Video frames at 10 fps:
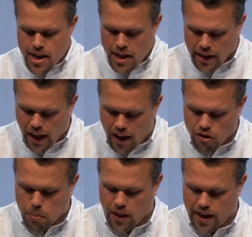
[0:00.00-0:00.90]

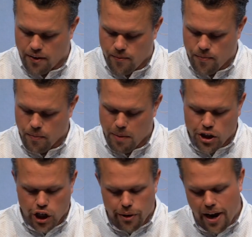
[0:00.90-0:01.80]
God's plan. Make
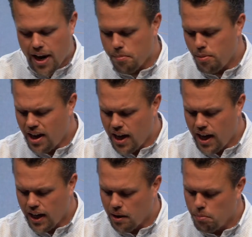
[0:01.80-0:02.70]
sure you write it
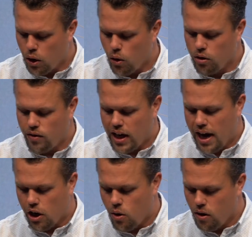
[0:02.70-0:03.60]
big and bold. If you
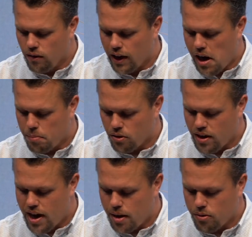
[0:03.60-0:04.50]
gotta go over it a couple
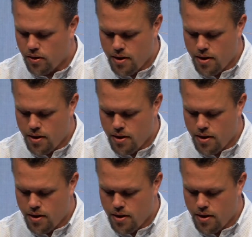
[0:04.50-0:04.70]
times,